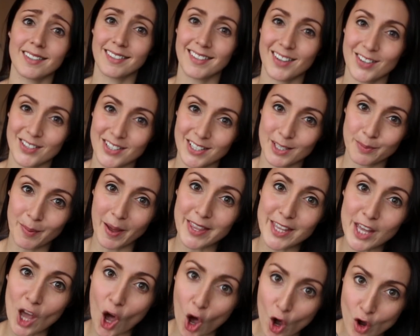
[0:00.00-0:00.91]
Now,
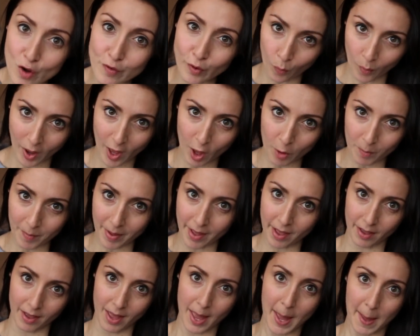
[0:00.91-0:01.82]
despite the
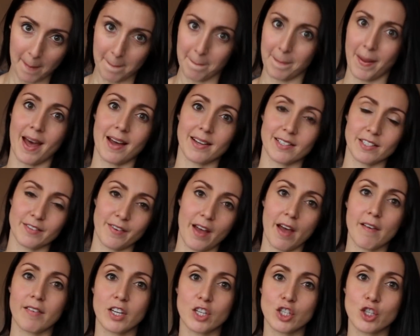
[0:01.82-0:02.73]
overwhelming impact of
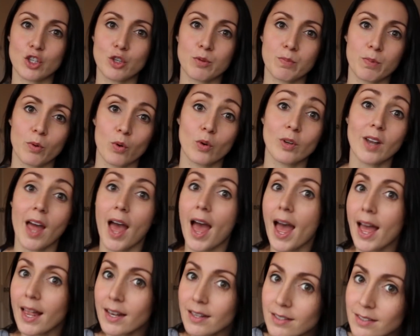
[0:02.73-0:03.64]
having a newborn
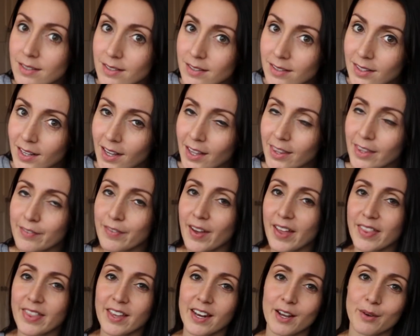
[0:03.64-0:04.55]
and the
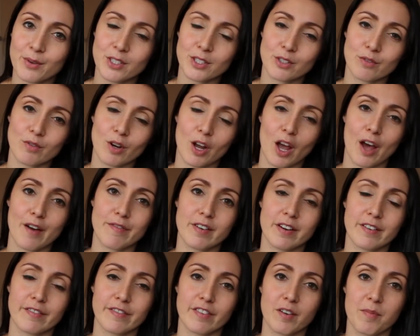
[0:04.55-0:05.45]
fact that I was still
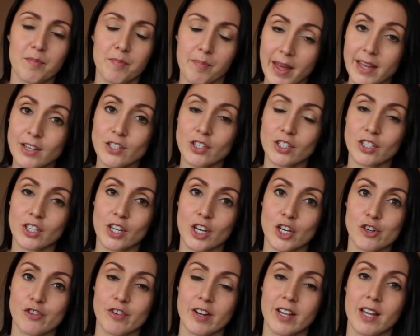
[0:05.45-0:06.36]
recovering from major
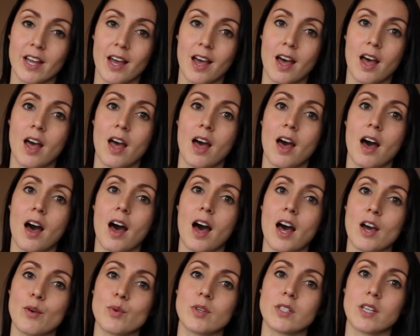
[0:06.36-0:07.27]
surgery,
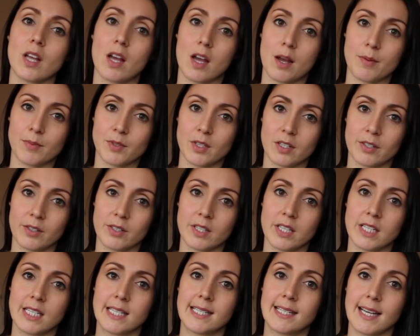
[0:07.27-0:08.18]
I was
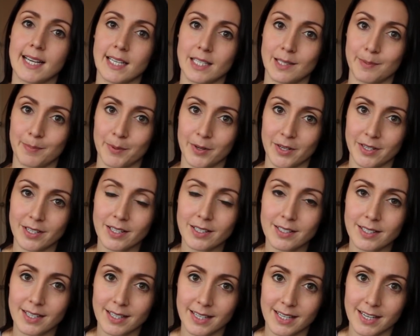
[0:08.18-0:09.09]
absolutely desperate to